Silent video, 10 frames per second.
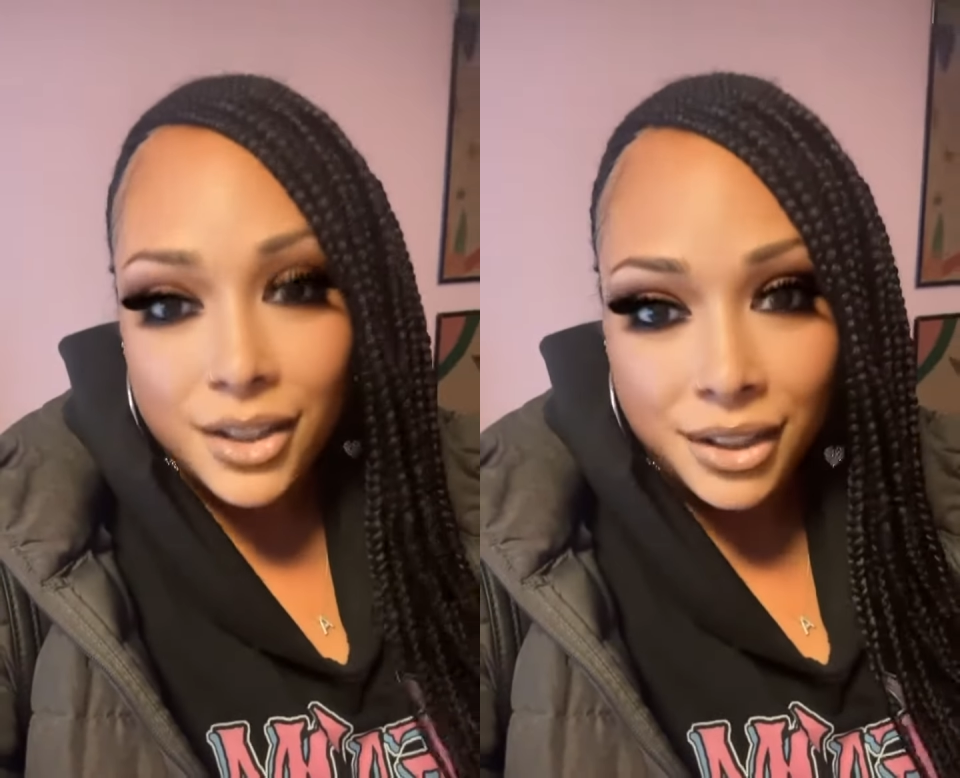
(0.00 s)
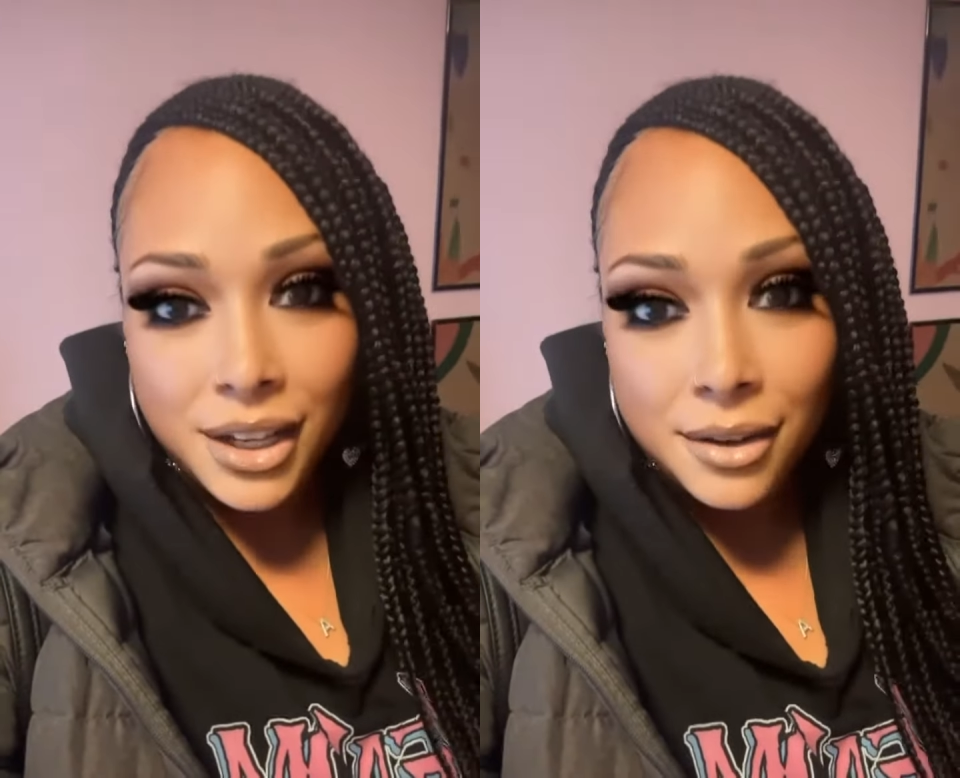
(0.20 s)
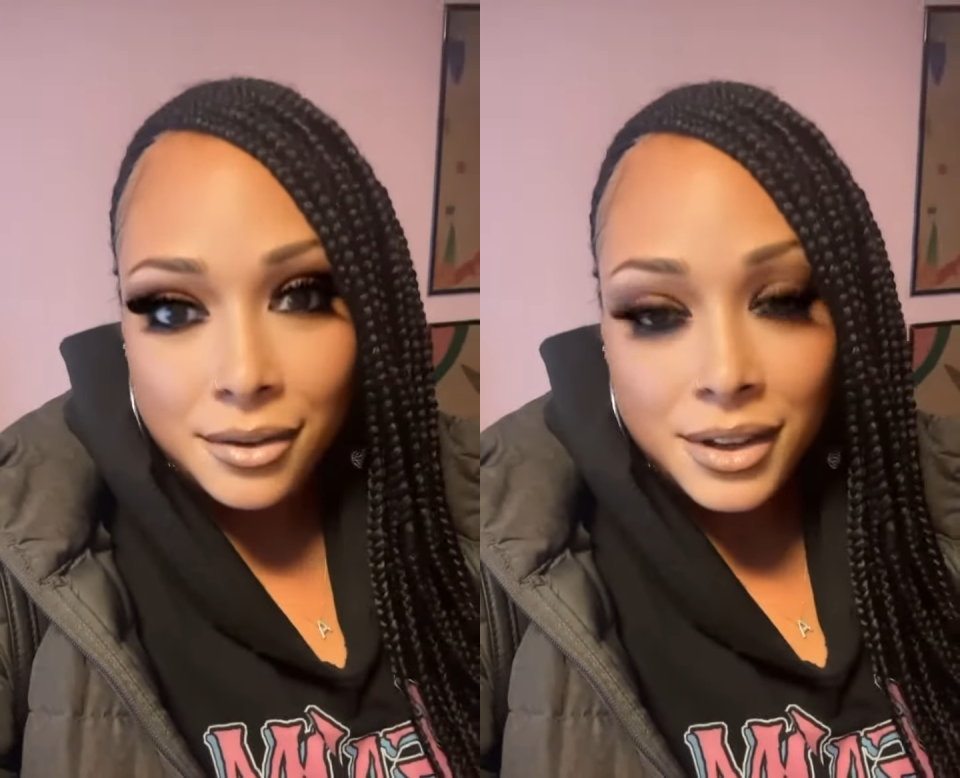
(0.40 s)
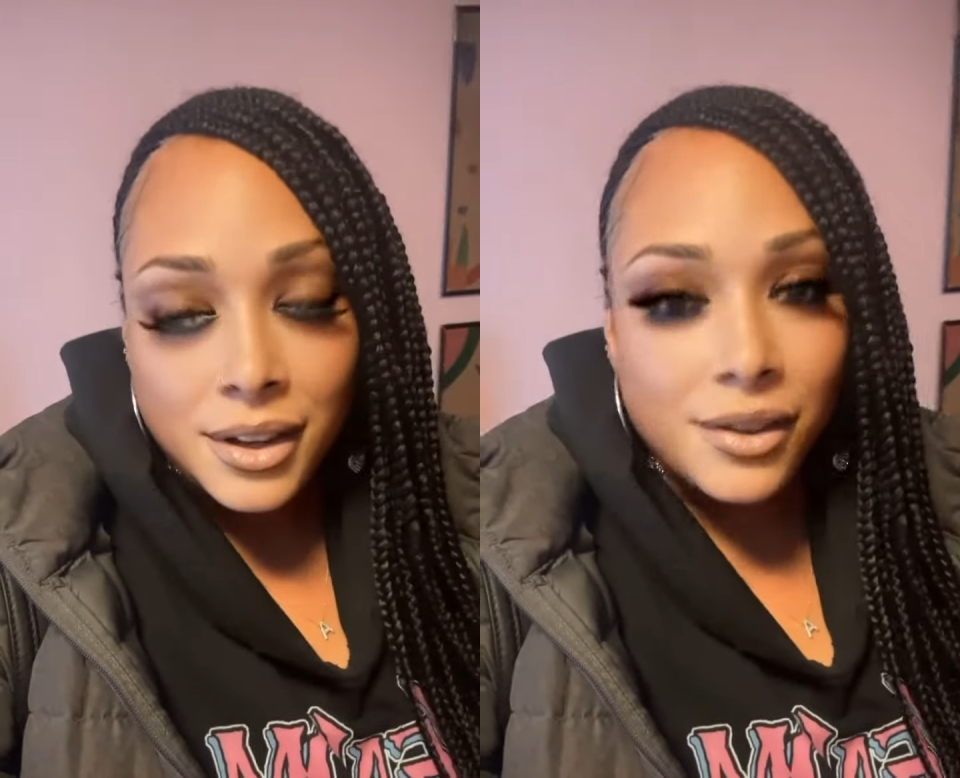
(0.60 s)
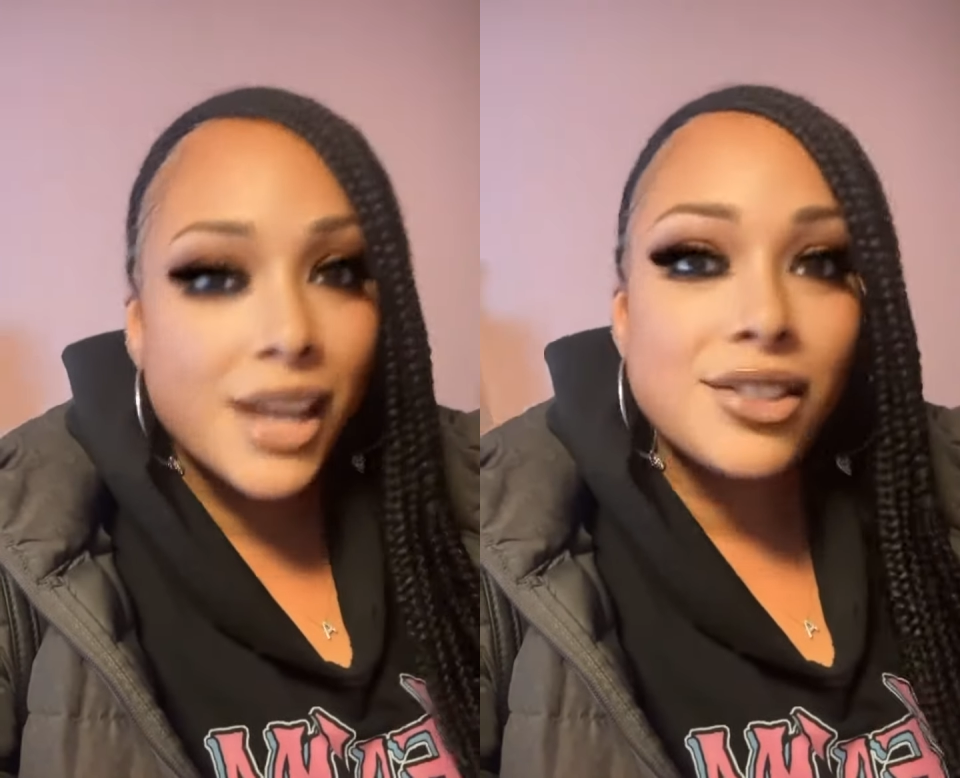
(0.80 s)
enough.
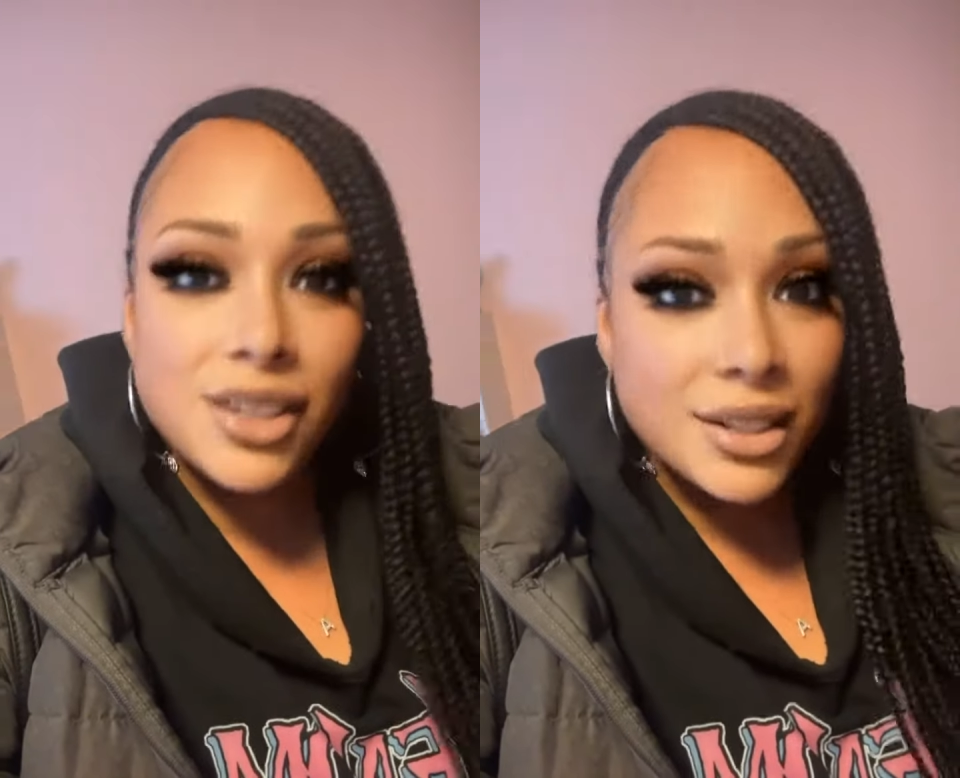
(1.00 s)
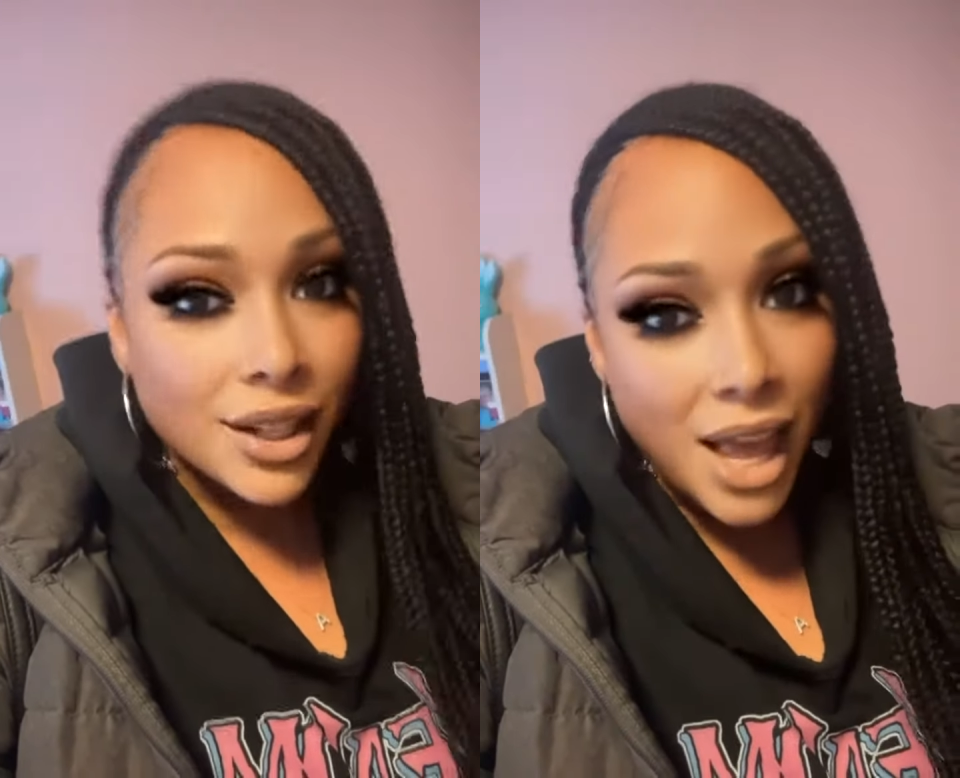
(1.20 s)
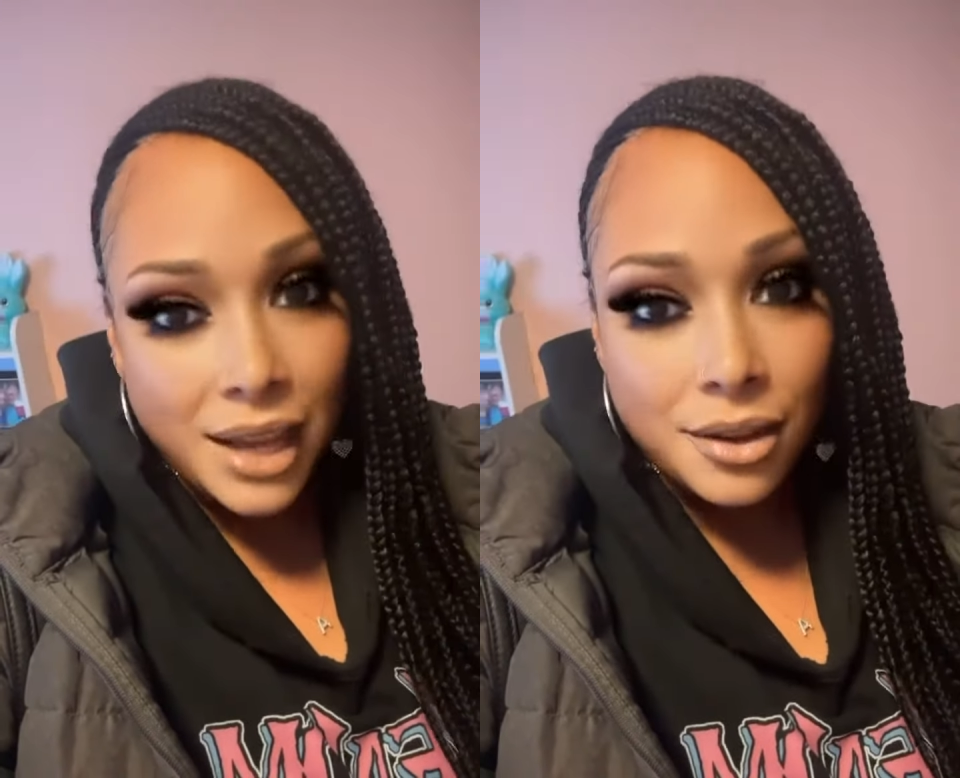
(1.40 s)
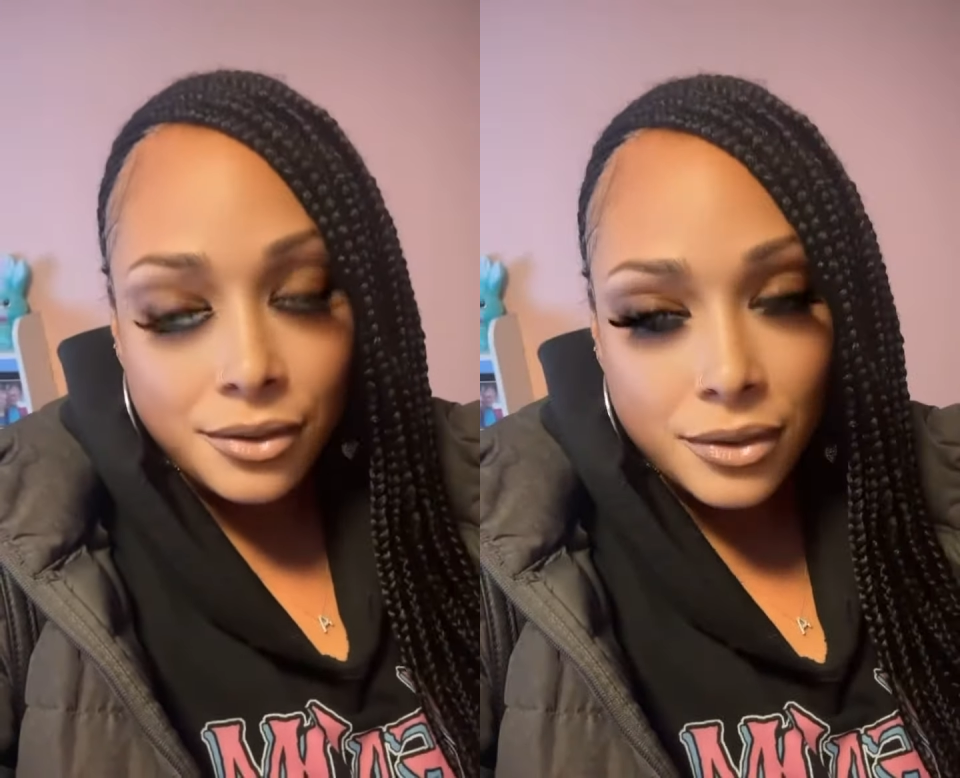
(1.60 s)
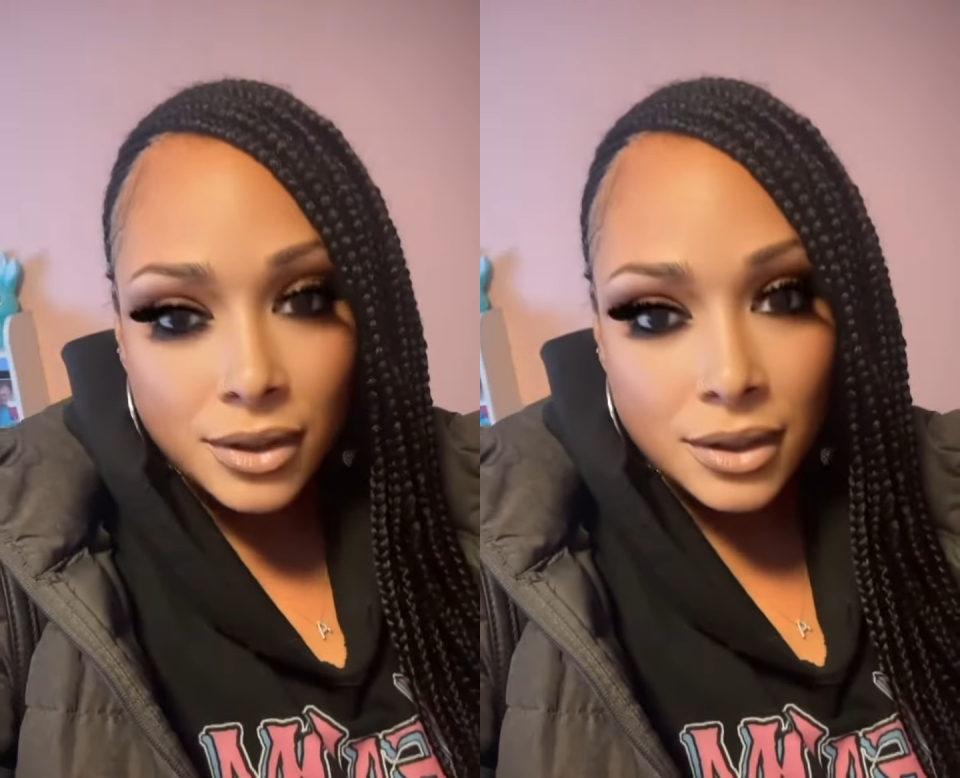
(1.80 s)
That's just life.